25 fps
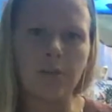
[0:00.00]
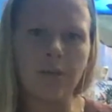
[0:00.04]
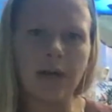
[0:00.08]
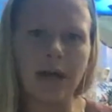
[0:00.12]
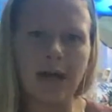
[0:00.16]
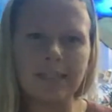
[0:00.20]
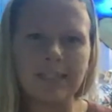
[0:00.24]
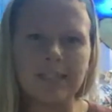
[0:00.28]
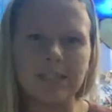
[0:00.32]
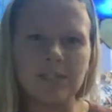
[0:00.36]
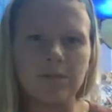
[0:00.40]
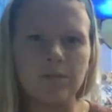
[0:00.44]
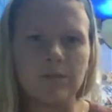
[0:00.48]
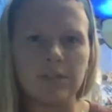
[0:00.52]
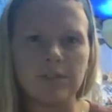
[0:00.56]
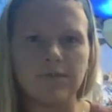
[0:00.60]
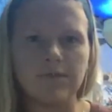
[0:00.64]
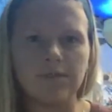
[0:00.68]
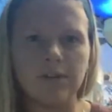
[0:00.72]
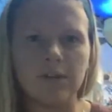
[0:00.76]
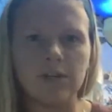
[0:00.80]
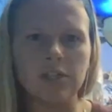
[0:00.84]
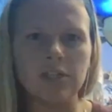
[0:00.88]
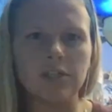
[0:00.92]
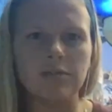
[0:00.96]
plastic was
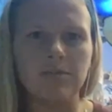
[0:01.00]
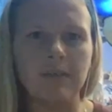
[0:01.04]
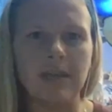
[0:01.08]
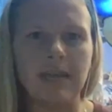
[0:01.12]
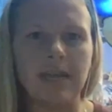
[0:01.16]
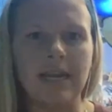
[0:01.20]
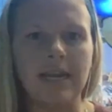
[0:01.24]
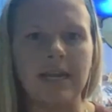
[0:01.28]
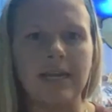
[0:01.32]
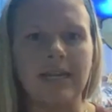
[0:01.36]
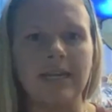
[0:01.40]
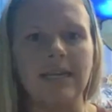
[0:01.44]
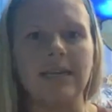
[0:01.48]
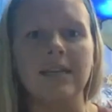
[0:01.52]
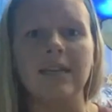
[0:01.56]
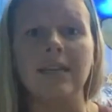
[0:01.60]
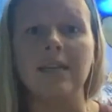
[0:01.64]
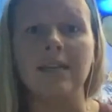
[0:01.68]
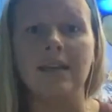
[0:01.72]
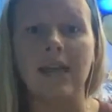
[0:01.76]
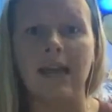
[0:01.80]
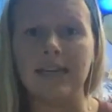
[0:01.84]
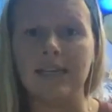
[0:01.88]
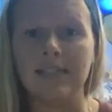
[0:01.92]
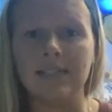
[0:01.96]
first made in
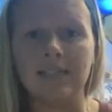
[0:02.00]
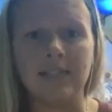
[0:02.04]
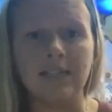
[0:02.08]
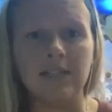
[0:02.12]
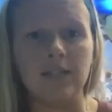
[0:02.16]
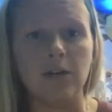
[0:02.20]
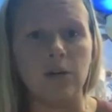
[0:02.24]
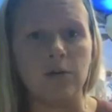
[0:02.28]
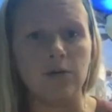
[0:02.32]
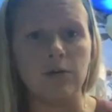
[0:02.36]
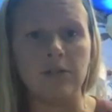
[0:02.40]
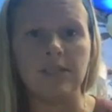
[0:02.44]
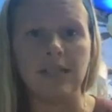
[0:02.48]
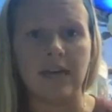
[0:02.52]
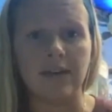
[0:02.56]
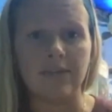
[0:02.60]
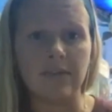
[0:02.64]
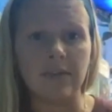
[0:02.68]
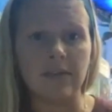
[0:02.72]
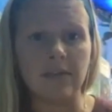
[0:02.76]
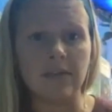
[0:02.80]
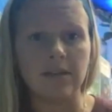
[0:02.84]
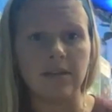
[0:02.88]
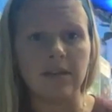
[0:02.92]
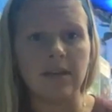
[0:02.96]

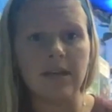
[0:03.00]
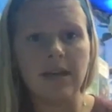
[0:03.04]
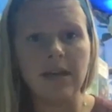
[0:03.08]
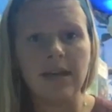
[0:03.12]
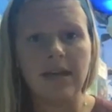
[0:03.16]
1907.